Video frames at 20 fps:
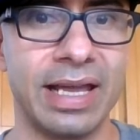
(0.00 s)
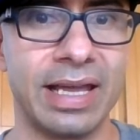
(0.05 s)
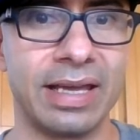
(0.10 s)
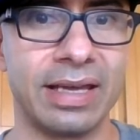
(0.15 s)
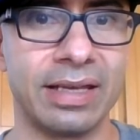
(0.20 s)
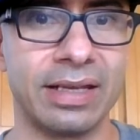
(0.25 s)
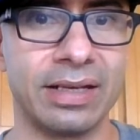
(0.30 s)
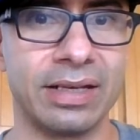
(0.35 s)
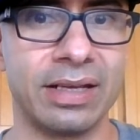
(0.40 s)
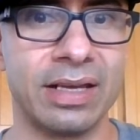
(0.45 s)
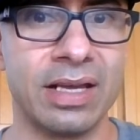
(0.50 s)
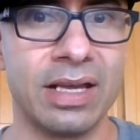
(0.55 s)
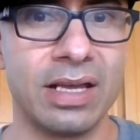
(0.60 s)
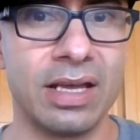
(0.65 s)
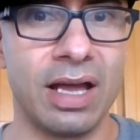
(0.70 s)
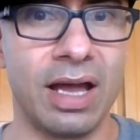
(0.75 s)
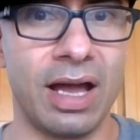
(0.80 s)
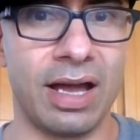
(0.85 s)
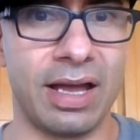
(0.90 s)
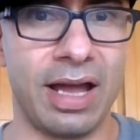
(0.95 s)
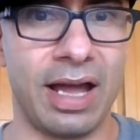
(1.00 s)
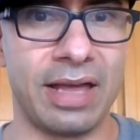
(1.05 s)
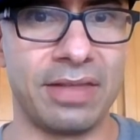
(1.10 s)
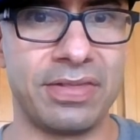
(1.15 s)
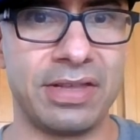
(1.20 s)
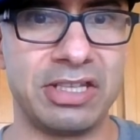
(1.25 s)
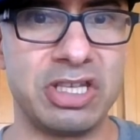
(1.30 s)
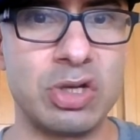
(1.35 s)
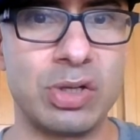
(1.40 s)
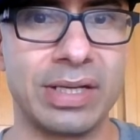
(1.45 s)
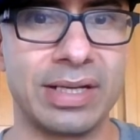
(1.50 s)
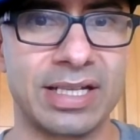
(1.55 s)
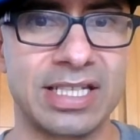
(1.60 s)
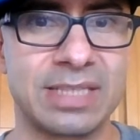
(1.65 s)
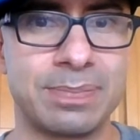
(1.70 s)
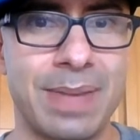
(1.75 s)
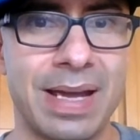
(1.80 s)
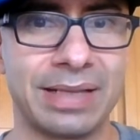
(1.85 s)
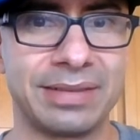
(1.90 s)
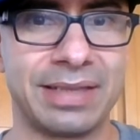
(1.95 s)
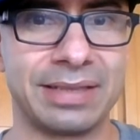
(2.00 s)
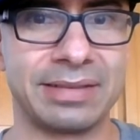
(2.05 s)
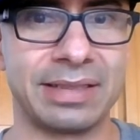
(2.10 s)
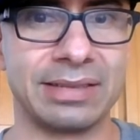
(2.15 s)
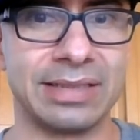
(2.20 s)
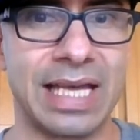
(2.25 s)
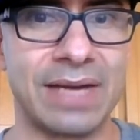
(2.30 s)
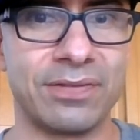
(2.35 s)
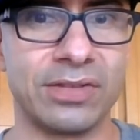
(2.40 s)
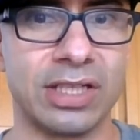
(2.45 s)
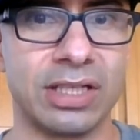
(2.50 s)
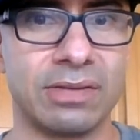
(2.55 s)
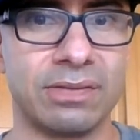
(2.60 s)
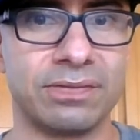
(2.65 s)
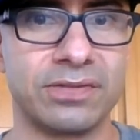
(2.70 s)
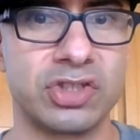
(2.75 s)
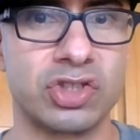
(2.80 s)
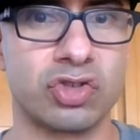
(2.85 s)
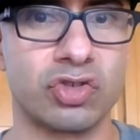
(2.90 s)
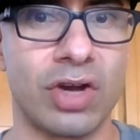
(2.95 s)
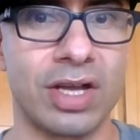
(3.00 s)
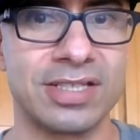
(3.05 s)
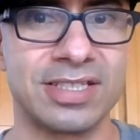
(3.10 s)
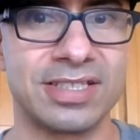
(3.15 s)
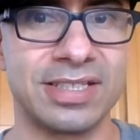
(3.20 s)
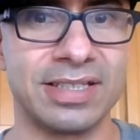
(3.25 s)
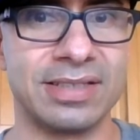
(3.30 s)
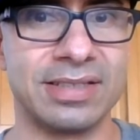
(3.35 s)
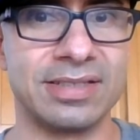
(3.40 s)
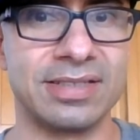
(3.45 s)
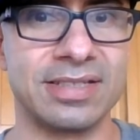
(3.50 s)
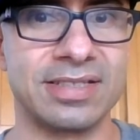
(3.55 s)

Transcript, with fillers: And I, I, think you can expect that the level of trust in